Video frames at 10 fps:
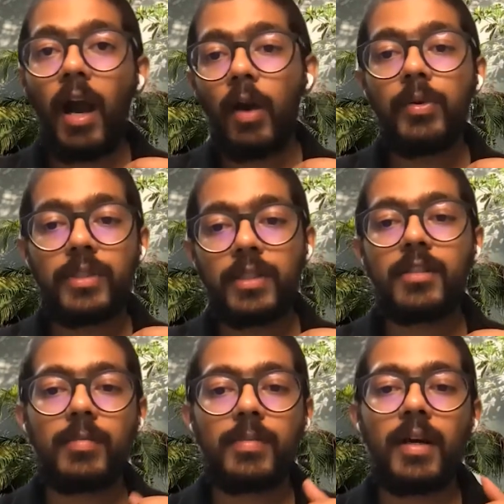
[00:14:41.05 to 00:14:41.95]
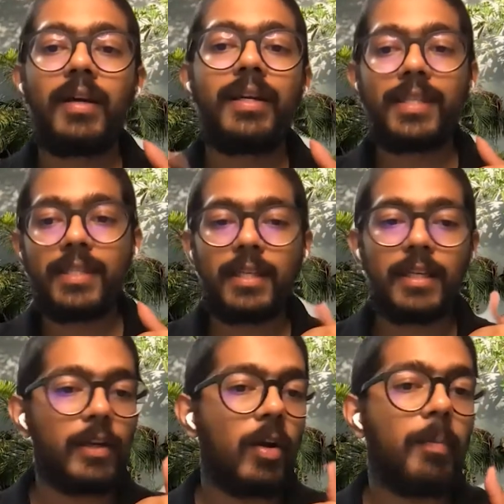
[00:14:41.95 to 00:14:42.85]
how systems are
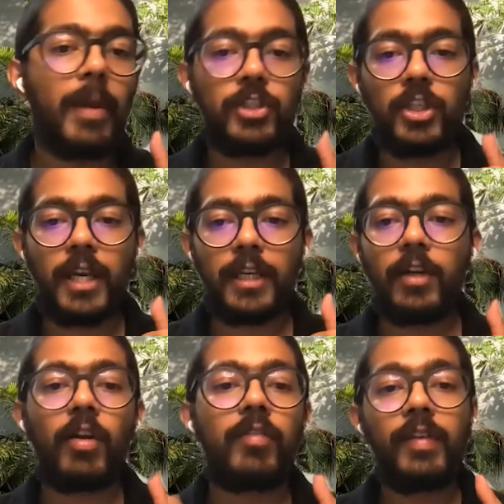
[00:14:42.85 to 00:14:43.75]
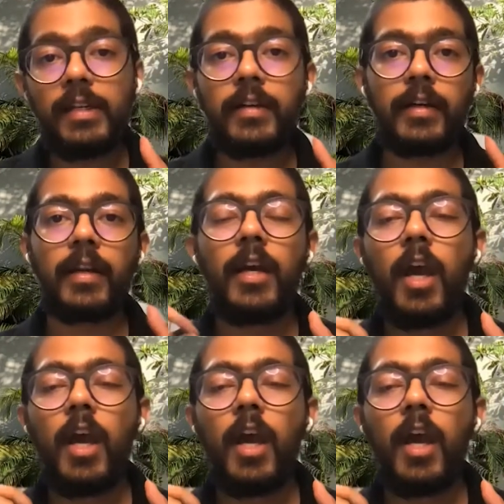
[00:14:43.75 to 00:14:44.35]
listed or paginated or filtered,